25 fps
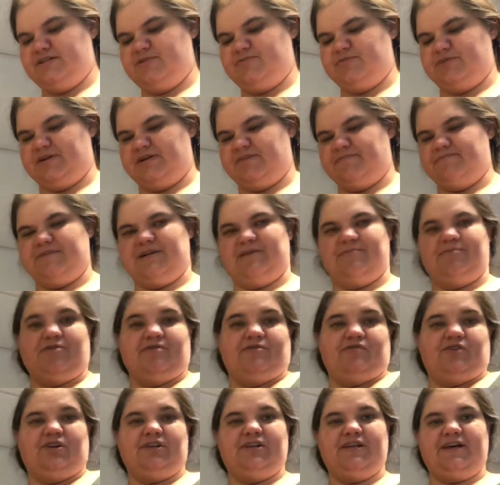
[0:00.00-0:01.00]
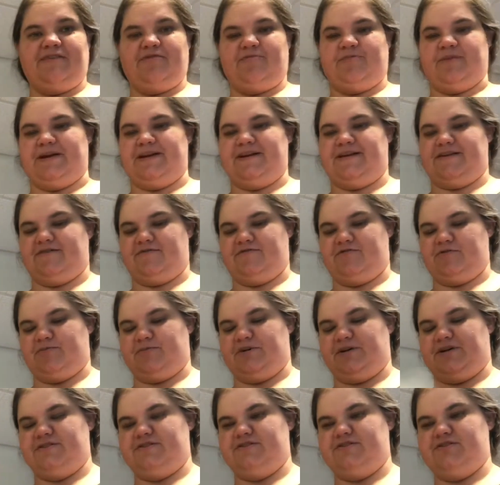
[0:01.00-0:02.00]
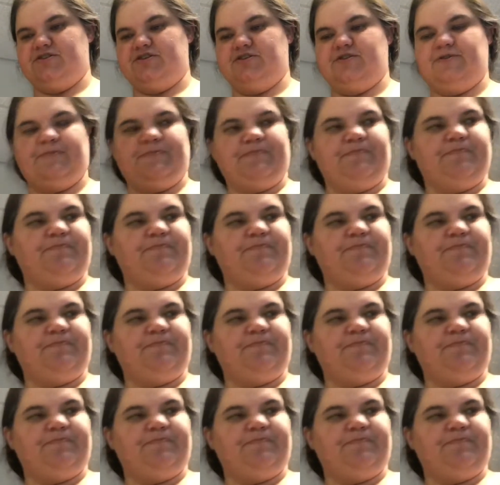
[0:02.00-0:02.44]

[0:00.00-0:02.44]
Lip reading: but maybe you've all left by now if it bothers you.